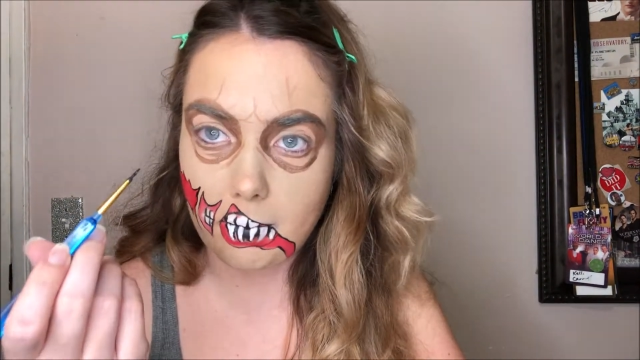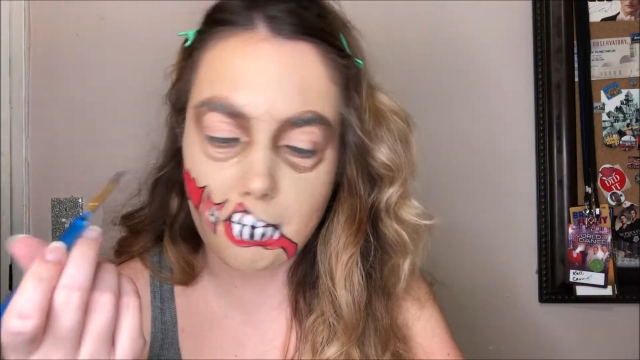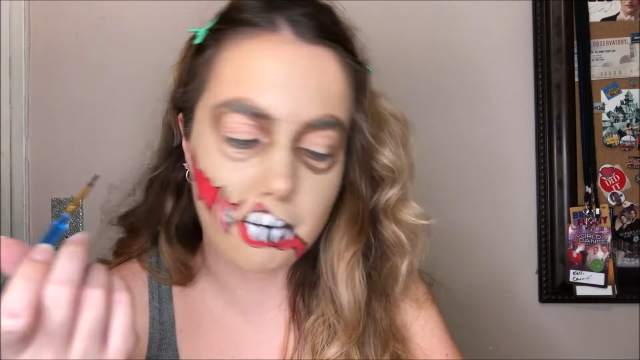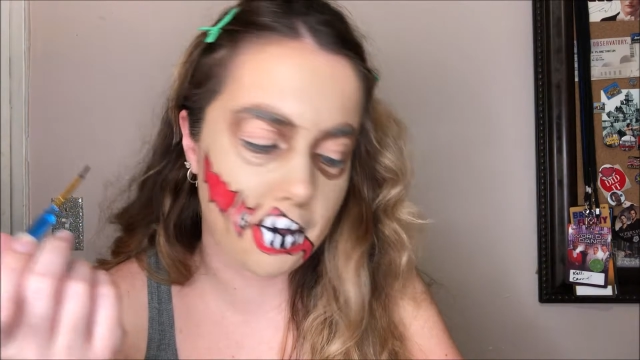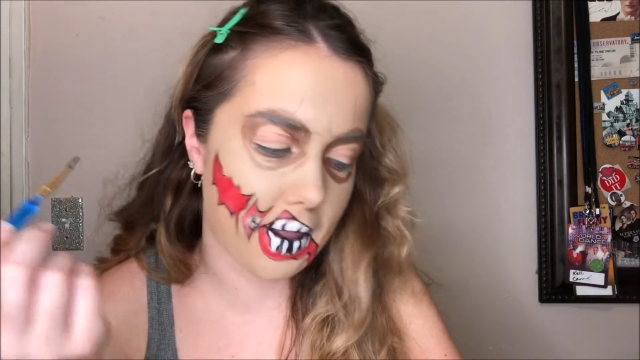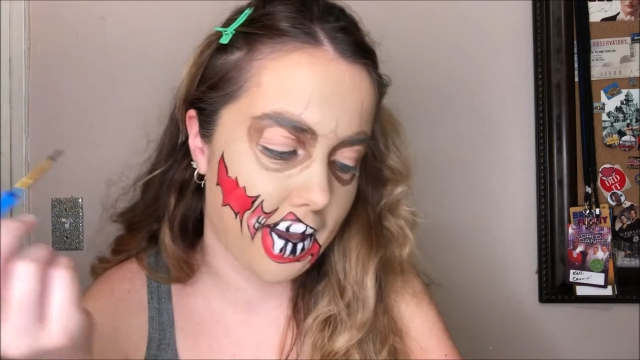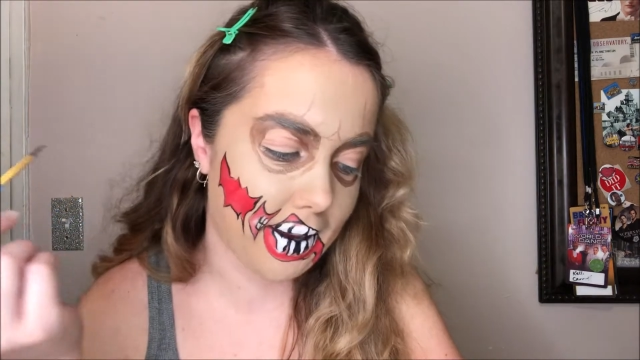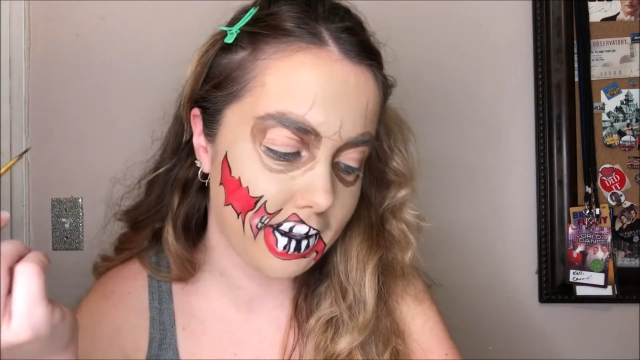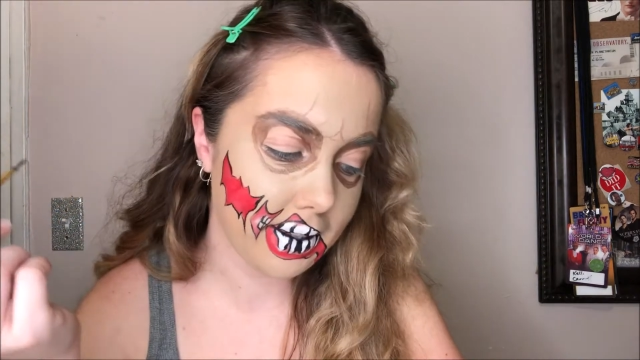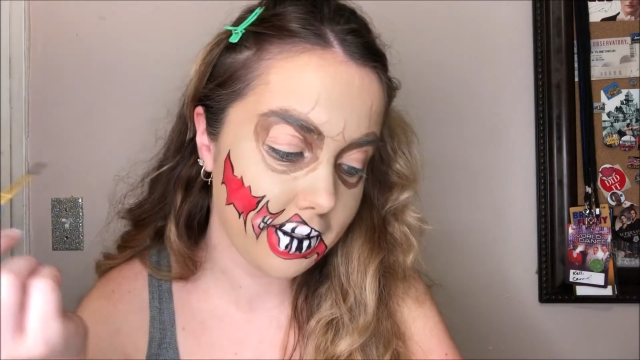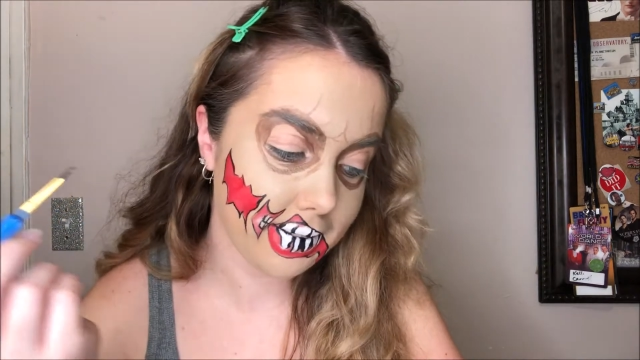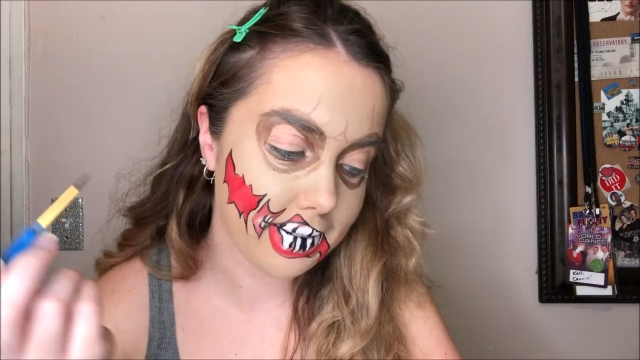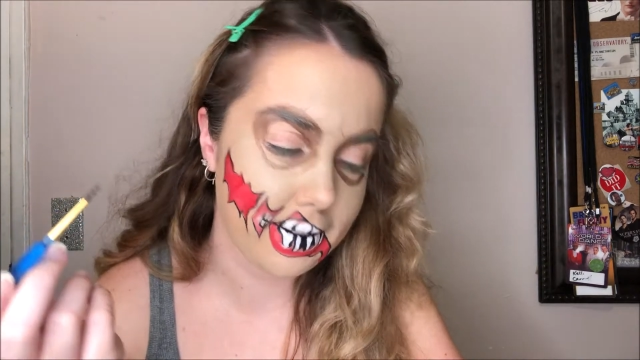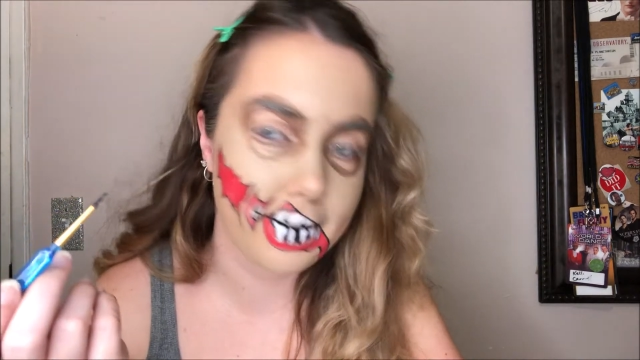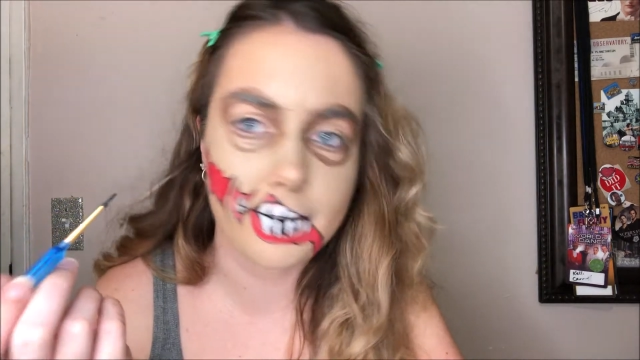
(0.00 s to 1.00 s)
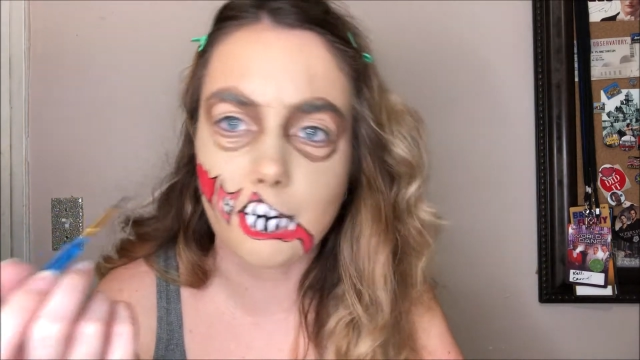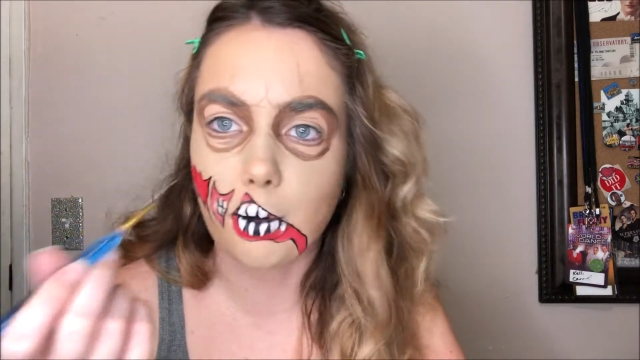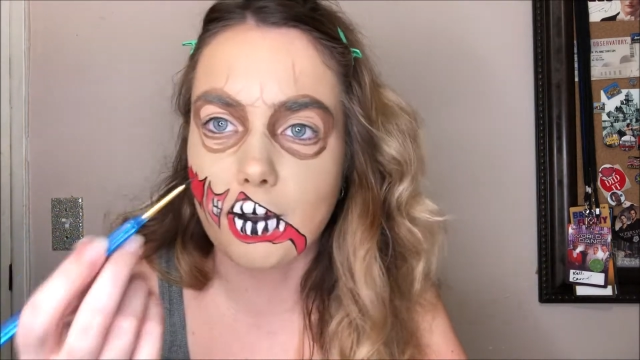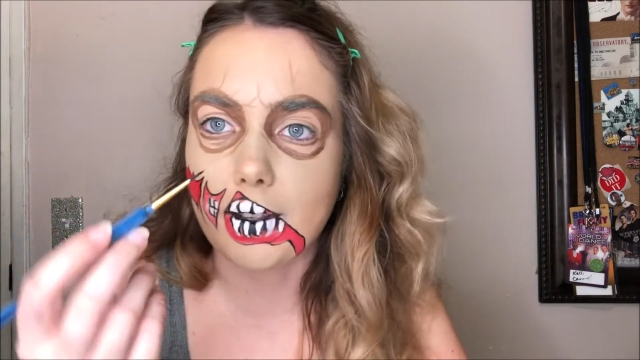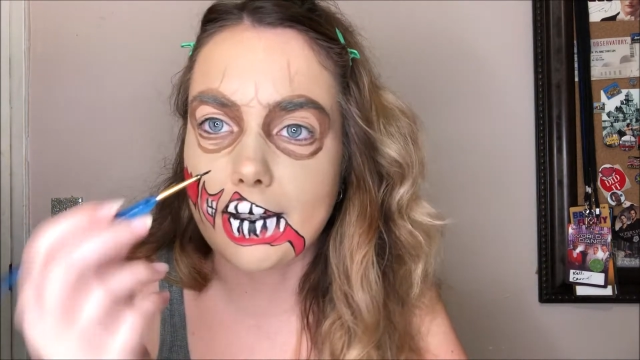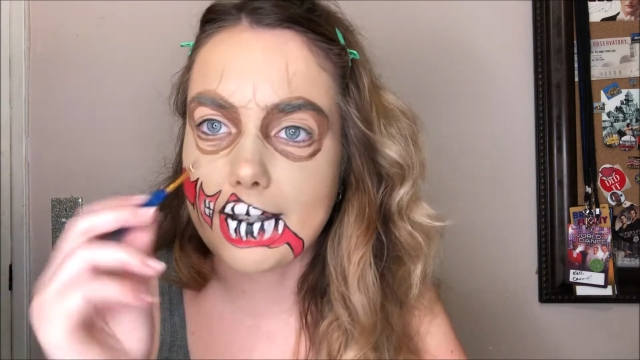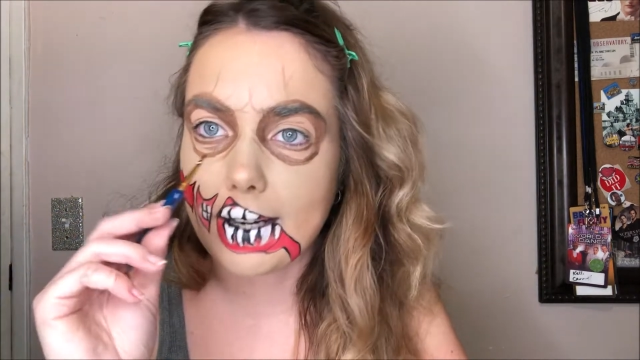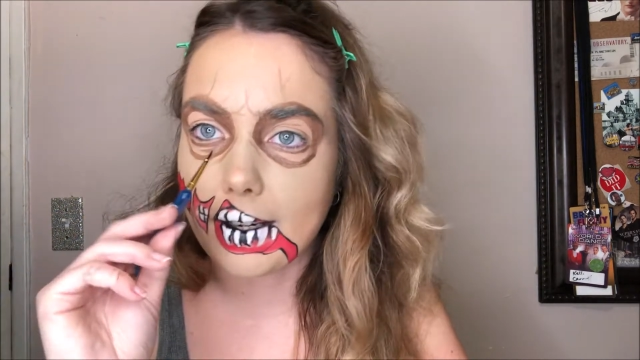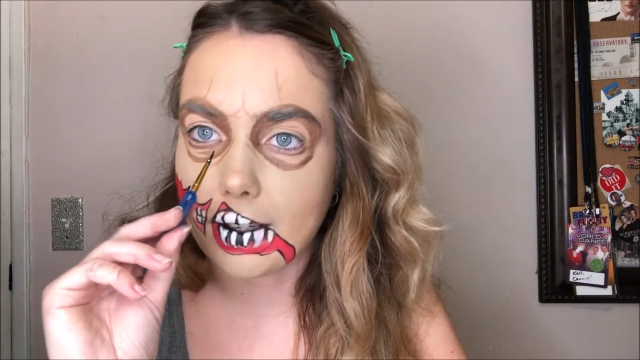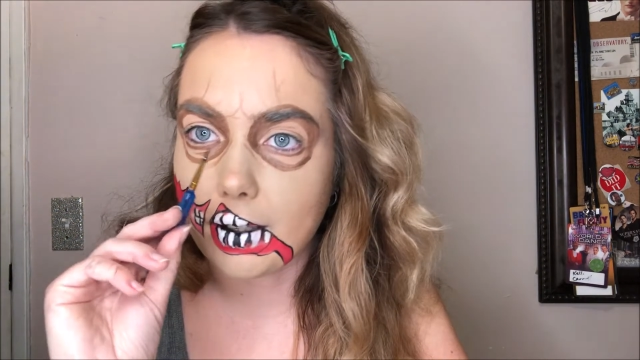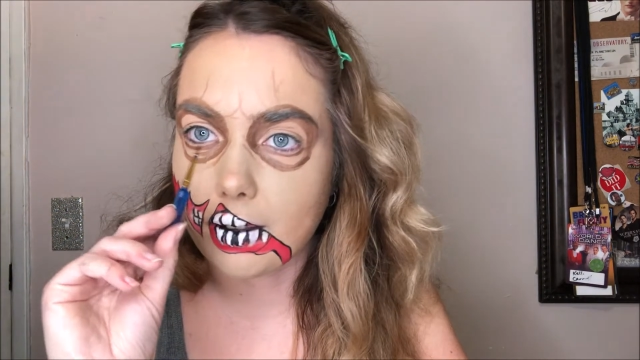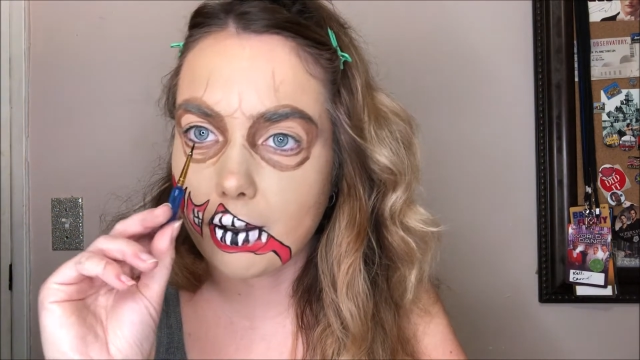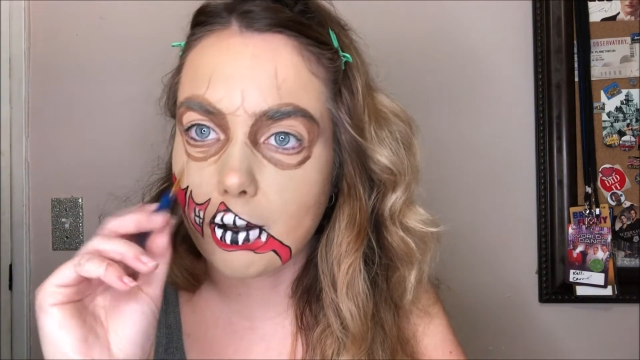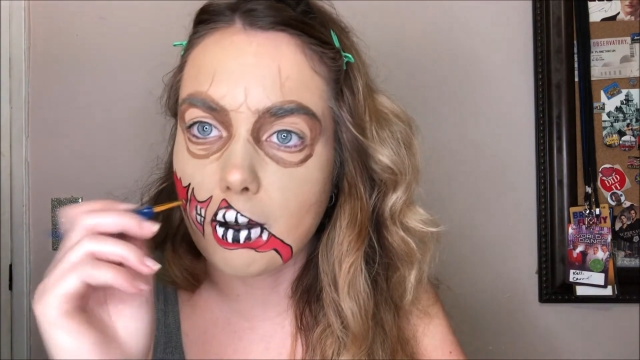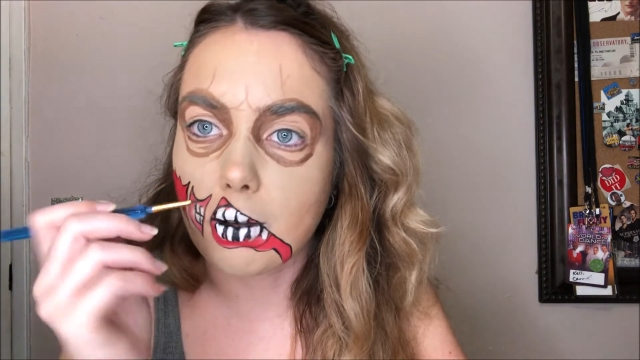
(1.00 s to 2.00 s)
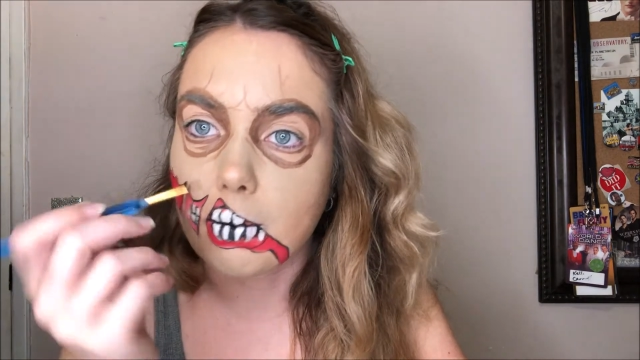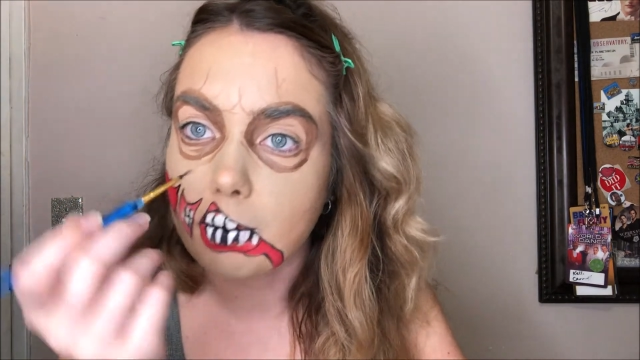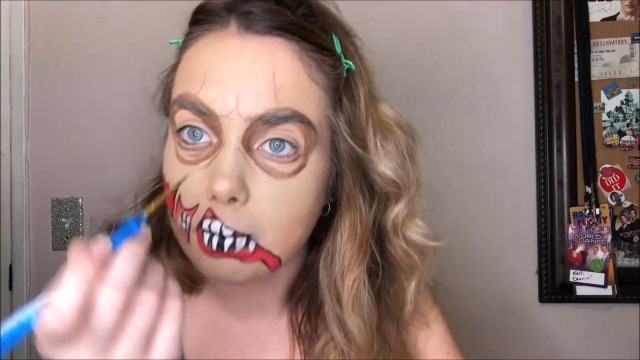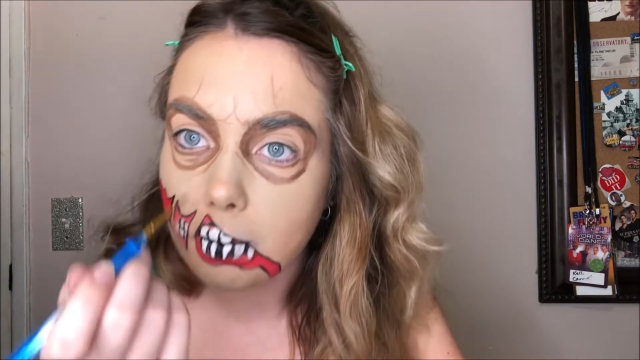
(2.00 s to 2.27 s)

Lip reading: black with a tiny little